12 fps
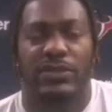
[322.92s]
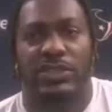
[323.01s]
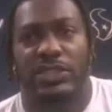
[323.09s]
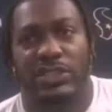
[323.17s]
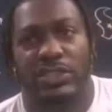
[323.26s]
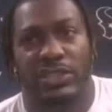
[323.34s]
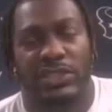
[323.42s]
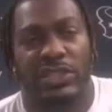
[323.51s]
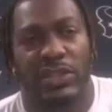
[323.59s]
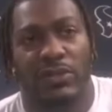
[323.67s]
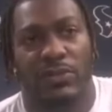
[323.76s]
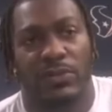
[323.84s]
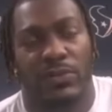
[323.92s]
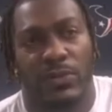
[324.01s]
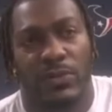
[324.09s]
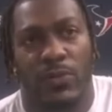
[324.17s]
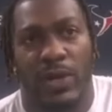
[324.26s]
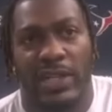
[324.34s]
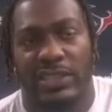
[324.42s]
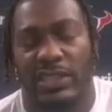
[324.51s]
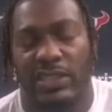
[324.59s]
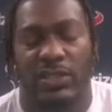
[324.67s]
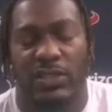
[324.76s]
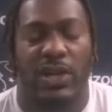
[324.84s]
Just you know,
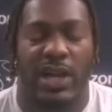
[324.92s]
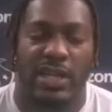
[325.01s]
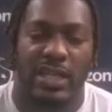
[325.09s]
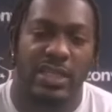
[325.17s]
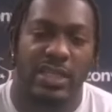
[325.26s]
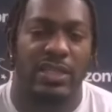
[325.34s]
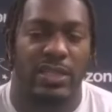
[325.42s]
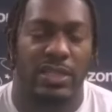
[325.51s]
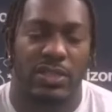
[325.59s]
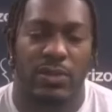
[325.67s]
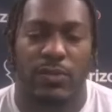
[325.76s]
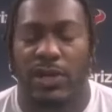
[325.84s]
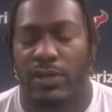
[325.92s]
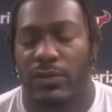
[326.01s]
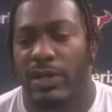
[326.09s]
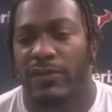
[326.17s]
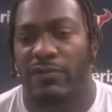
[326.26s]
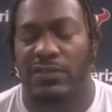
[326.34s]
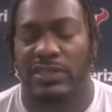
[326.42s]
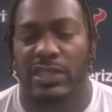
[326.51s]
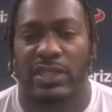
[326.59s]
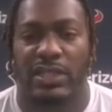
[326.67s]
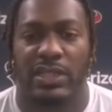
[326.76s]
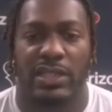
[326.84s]
watching, you know, how he, you know, walk around the
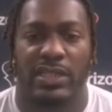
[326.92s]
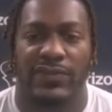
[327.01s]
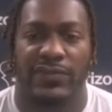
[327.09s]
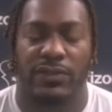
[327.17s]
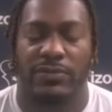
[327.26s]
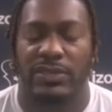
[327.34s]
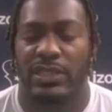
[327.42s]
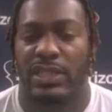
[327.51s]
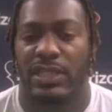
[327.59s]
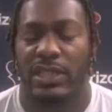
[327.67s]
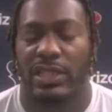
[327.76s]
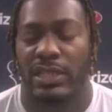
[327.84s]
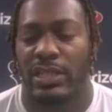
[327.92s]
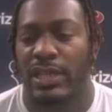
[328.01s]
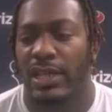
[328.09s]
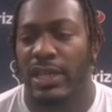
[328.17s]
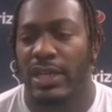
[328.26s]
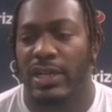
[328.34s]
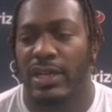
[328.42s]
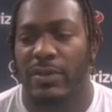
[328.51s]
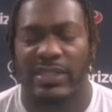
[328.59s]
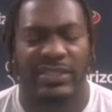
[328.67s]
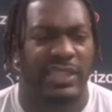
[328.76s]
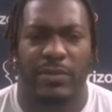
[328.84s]
facility, his film studying.
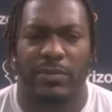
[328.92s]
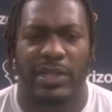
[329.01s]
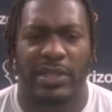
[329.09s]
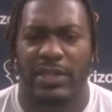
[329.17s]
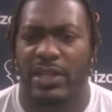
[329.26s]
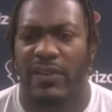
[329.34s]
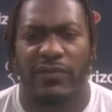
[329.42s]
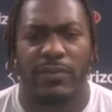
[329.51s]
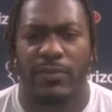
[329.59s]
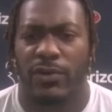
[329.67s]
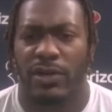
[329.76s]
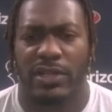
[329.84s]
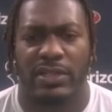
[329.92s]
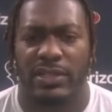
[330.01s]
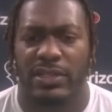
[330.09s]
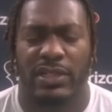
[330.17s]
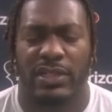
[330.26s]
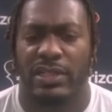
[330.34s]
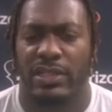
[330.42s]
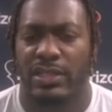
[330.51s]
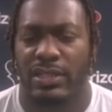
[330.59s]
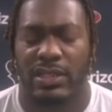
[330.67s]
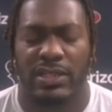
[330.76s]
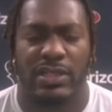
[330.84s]
I see him in here every morning early,
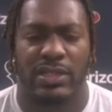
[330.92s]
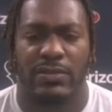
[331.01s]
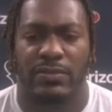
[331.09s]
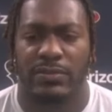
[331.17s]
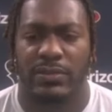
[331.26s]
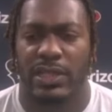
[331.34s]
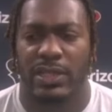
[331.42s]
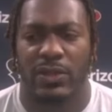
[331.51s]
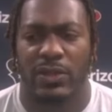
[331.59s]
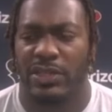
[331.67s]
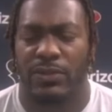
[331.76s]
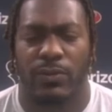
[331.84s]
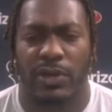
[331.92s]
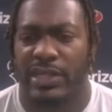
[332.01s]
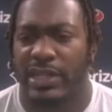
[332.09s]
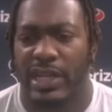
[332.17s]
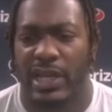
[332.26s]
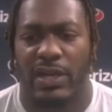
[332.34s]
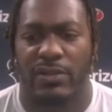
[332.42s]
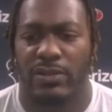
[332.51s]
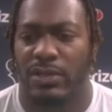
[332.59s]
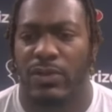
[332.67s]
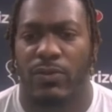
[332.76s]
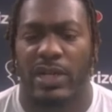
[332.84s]
either working out,
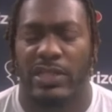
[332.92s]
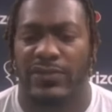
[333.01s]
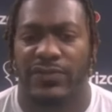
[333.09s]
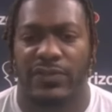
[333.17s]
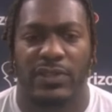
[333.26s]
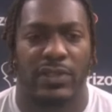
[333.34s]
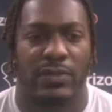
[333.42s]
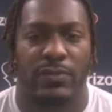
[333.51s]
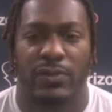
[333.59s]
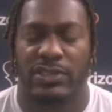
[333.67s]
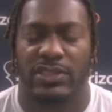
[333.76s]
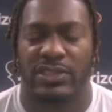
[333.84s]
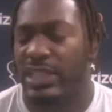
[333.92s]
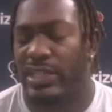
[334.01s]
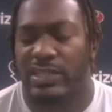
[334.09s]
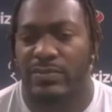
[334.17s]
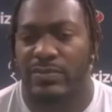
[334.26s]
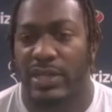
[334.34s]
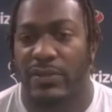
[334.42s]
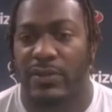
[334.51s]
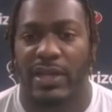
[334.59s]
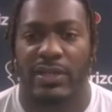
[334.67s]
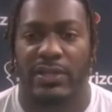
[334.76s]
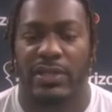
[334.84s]
you know, watching film or just getting his body
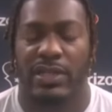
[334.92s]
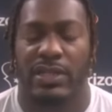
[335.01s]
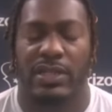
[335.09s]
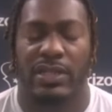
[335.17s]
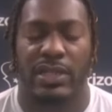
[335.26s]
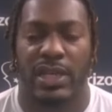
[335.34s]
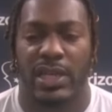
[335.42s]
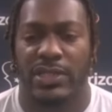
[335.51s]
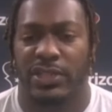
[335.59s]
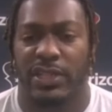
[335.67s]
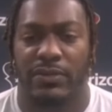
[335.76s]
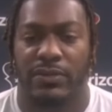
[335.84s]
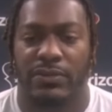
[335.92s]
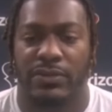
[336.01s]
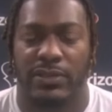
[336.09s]
right in the training room.